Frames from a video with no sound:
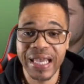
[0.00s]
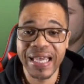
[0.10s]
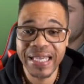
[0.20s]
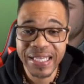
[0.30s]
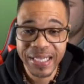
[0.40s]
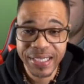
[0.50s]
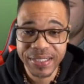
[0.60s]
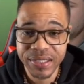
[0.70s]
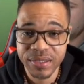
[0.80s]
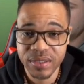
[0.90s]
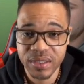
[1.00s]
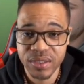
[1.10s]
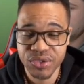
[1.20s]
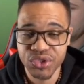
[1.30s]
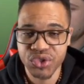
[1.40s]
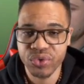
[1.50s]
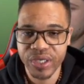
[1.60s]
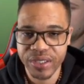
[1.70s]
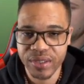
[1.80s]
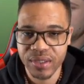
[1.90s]
and
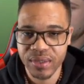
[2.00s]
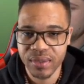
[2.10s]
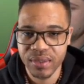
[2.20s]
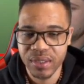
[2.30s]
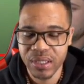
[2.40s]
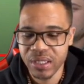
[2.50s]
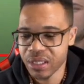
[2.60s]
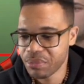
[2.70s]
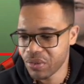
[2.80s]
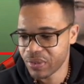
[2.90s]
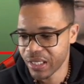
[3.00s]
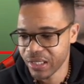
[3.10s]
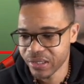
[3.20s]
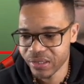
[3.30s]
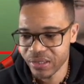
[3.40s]
strength. Come on now.